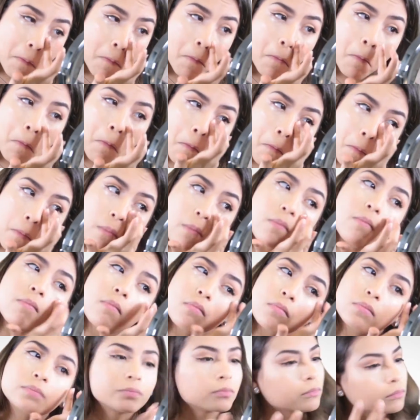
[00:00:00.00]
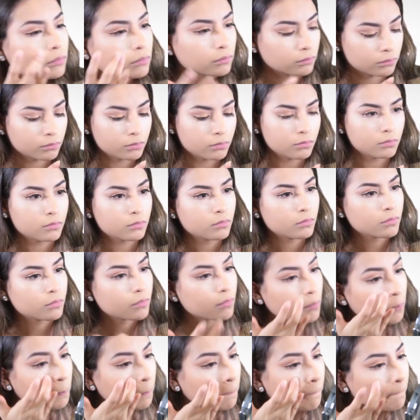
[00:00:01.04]
down the bridge of my nose a little
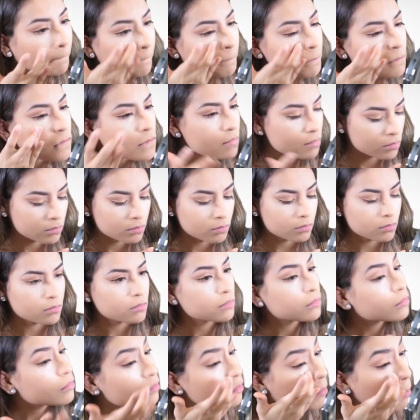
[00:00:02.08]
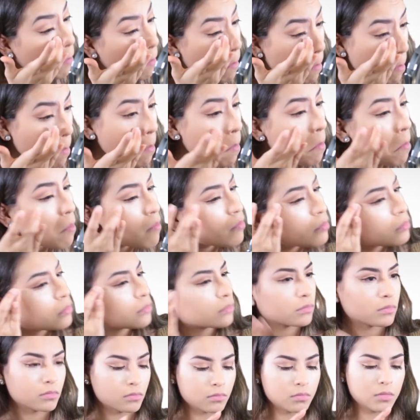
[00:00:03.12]
bit, and my
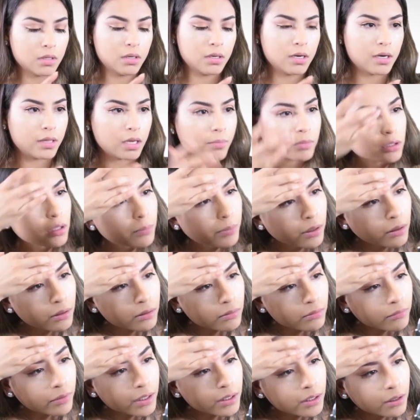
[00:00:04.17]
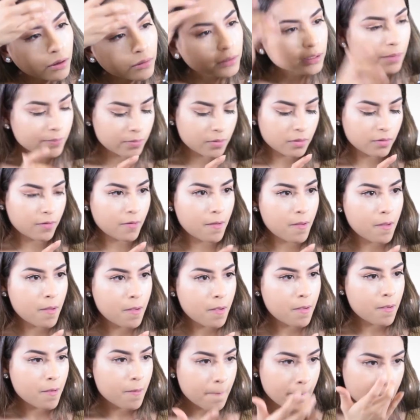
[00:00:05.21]
chin, and also underneath where I
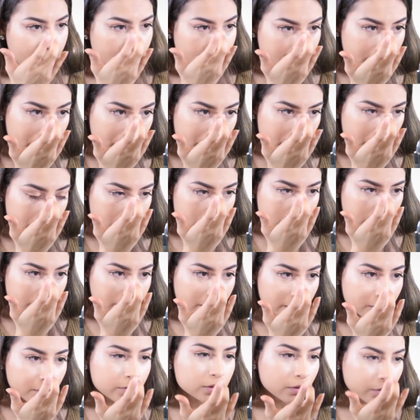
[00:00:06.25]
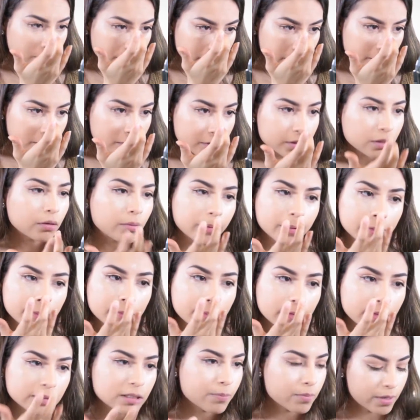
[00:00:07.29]
usually do my contour line,
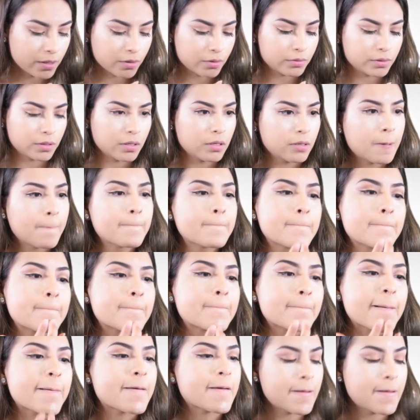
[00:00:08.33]
just to brighten it up even